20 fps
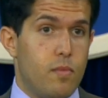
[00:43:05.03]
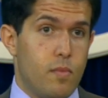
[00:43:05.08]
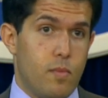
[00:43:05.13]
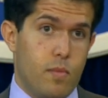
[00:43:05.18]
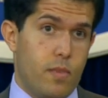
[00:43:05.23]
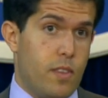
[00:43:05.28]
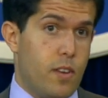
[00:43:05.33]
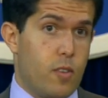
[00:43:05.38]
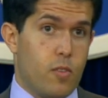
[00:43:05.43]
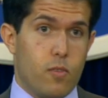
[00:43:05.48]

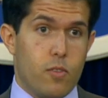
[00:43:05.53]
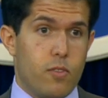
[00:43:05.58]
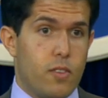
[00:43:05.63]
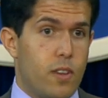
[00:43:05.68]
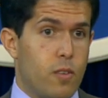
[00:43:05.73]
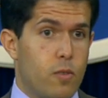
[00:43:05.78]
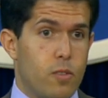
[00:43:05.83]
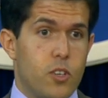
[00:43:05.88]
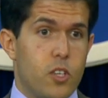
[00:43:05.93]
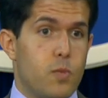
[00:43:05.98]
there
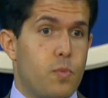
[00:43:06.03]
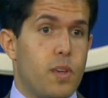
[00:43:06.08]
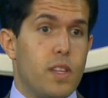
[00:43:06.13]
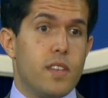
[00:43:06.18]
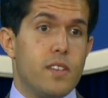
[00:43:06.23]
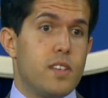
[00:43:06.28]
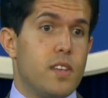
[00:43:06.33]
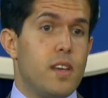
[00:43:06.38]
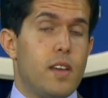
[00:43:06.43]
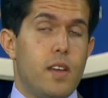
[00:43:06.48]
will just be
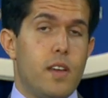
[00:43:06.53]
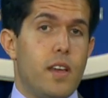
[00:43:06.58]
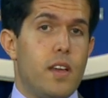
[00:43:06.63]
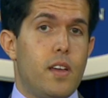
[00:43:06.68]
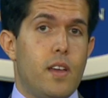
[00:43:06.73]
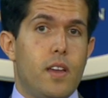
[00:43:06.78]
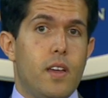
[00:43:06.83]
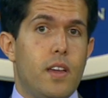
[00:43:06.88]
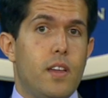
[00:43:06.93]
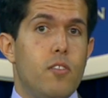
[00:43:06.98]
this
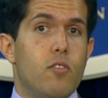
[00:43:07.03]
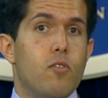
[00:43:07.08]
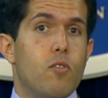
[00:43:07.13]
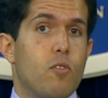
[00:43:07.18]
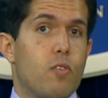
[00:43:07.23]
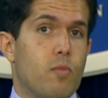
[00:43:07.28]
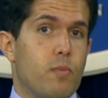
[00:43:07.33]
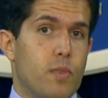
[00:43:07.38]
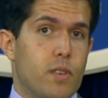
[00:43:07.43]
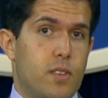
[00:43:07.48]

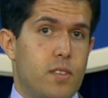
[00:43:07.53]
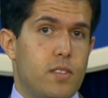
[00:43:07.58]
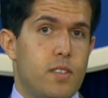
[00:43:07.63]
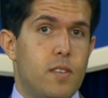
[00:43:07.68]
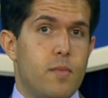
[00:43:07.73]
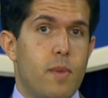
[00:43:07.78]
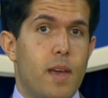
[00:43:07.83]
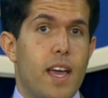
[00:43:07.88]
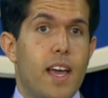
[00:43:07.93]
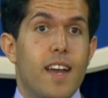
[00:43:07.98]
enormous
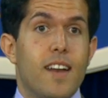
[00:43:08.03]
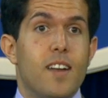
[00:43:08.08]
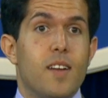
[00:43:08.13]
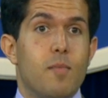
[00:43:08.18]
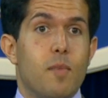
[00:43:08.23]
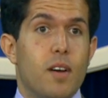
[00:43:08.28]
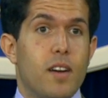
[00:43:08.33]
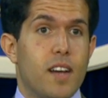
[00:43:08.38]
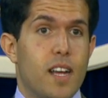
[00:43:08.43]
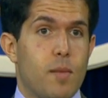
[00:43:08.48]
demand
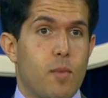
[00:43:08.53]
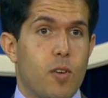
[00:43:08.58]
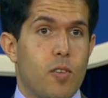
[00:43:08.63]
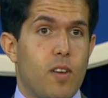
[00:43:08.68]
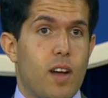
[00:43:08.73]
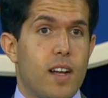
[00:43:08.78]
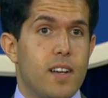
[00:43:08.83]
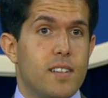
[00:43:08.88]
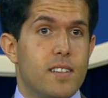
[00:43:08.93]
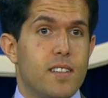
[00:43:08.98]
among
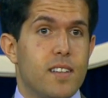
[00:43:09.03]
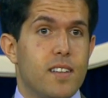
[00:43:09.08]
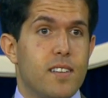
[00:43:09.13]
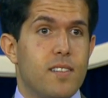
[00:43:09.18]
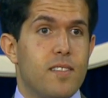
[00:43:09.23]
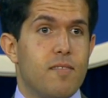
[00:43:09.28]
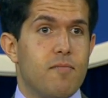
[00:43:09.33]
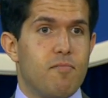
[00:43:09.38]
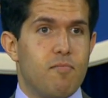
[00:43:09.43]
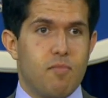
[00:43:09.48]
Democrats that,
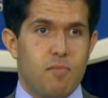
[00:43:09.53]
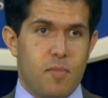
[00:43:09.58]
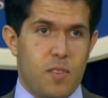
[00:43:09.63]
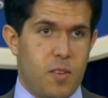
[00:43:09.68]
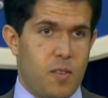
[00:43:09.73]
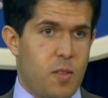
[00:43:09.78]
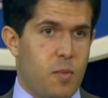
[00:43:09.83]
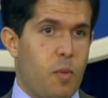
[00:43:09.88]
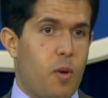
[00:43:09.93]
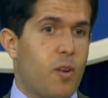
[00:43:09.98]
you
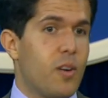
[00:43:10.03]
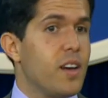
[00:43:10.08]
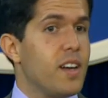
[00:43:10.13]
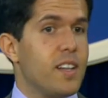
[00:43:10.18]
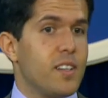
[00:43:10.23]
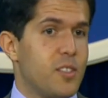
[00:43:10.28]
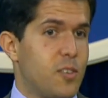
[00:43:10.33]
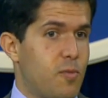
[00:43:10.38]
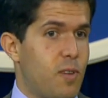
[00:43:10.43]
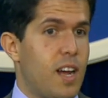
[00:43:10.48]
know, the party
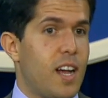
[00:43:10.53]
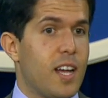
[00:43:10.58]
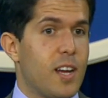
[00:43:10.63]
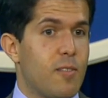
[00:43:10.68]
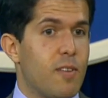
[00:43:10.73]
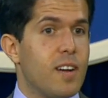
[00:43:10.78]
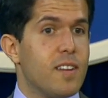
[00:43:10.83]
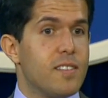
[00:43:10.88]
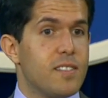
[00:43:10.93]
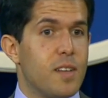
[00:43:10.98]
needs to rally
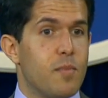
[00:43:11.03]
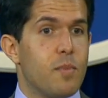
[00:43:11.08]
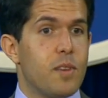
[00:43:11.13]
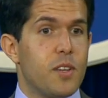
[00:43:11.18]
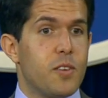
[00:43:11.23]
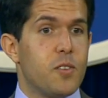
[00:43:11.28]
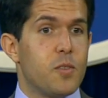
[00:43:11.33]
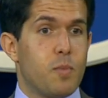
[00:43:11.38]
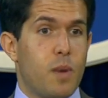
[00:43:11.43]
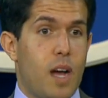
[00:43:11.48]
around somebody
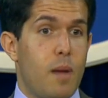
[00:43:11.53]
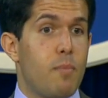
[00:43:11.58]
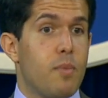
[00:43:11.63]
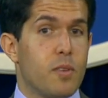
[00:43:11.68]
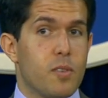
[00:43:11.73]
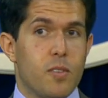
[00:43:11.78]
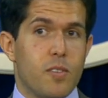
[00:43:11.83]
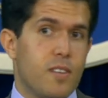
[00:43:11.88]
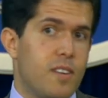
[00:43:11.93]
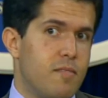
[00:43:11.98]
who's
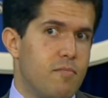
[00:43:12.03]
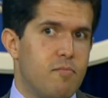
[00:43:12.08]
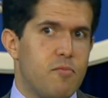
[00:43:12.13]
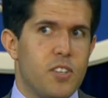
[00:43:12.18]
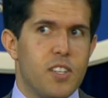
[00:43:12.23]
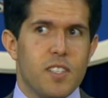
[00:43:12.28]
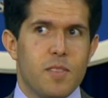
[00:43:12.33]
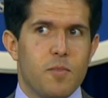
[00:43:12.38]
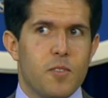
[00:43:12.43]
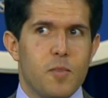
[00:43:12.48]
popular, and
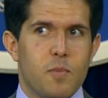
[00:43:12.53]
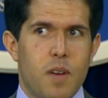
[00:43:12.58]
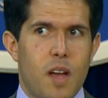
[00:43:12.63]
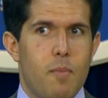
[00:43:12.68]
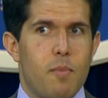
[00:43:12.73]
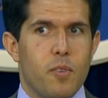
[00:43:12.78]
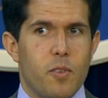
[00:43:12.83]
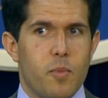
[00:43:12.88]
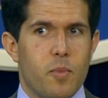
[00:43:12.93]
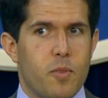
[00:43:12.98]
she's the most
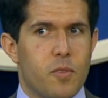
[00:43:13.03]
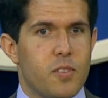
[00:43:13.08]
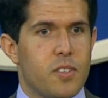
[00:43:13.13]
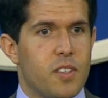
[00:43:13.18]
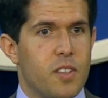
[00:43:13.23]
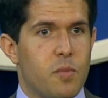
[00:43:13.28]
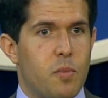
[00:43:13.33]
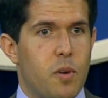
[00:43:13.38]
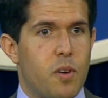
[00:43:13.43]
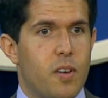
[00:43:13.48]
popular person in
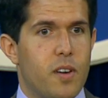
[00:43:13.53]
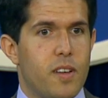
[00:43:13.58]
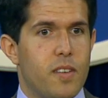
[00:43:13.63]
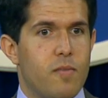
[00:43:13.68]
the party.